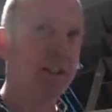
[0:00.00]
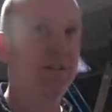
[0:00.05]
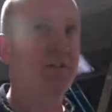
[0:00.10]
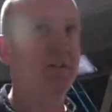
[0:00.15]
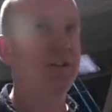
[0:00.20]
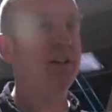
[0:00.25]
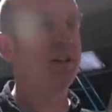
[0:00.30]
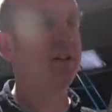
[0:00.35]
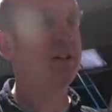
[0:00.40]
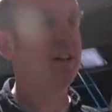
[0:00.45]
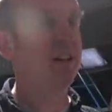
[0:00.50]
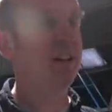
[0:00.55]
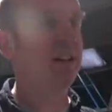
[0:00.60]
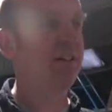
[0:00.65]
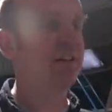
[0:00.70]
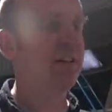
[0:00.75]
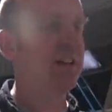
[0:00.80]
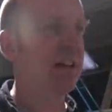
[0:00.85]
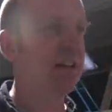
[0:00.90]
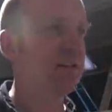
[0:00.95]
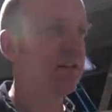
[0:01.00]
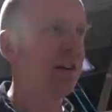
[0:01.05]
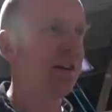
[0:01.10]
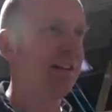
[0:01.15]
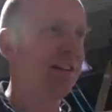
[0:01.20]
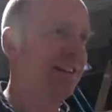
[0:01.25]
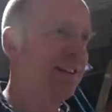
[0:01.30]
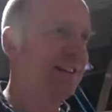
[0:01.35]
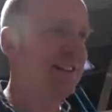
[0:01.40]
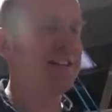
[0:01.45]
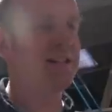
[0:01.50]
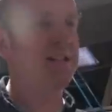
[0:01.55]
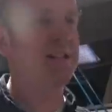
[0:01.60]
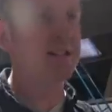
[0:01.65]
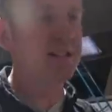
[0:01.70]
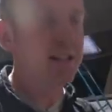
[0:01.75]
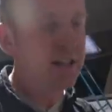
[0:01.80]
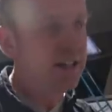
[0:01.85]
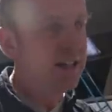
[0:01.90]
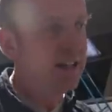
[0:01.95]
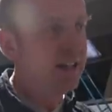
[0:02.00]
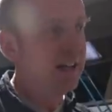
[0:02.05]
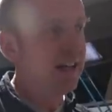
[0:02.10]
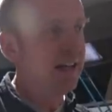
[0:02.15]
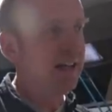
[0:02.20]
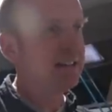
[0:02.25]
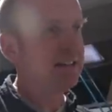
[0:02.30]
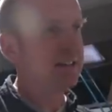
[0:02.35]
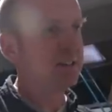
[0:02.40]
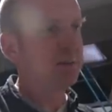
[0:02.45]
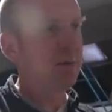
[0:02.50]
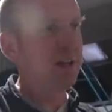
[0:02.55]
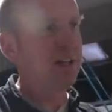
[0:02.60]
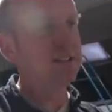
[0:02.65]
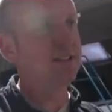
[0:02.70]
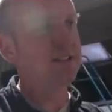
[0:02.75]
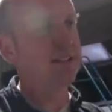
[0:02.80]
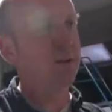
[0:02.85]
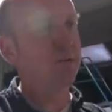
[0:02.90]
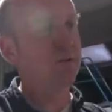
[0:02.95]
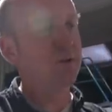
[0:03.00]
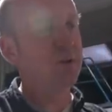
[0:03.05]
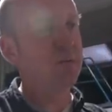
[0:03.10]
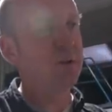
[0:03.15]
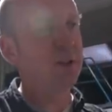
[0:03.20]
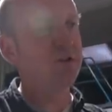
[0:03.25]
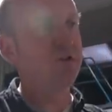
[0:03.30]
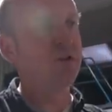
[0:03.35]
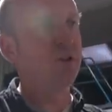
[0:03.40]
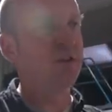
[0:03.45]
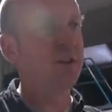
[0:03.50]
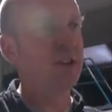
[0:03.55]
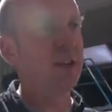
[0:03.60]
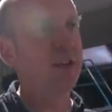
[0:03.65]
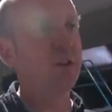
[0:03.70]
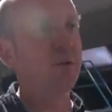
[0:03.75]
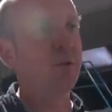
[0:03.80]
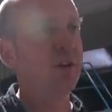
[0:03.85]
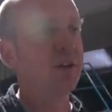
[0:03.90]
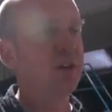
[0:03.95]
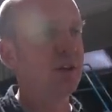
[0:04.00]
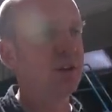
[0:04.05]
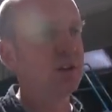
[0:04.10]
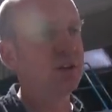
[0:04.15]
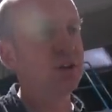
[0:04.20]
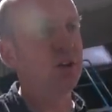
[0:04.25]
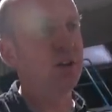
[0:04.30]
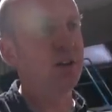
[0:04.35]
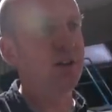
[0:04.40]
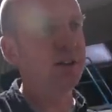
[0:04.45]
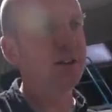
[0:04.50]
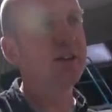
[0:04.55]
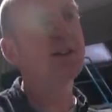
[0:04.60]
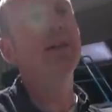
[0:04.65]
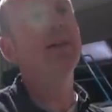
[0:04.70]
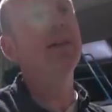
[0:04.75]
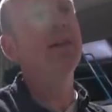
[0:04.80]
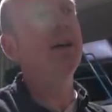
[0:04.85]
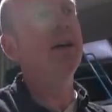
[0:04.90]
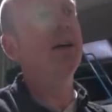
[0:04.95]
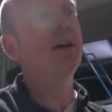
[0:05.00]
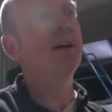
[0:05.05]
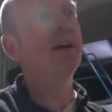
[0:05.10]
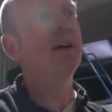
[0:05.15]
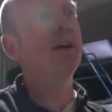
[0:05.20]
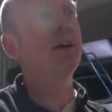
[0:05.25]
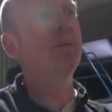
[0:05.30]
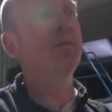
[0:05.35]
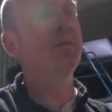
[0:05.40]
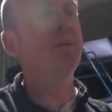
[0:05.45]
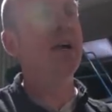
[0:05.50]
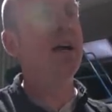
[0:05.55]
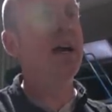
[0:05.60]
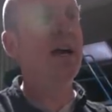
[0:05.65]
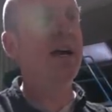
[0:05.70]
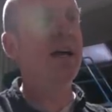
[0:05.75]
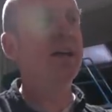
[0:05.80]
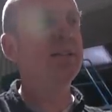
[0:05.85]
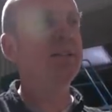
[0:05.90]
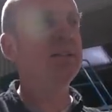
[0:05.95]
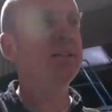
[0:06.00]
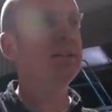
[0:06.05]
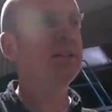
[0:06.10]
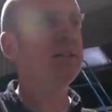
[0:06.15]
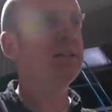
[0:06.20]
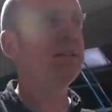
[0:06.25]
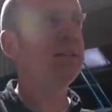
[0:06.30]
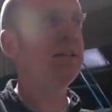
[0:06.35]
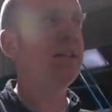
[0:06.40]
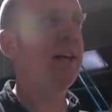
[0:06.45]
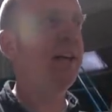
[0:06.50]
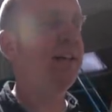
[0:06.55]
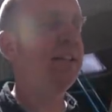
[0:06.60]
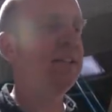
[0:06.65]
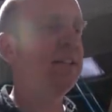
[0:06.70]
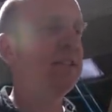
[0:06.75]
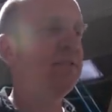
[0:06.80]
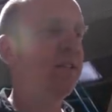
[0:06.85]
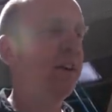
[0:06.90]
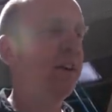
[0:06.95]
given that title. It isn't. It is blasting with a mixture of a liquid and a solid. And it is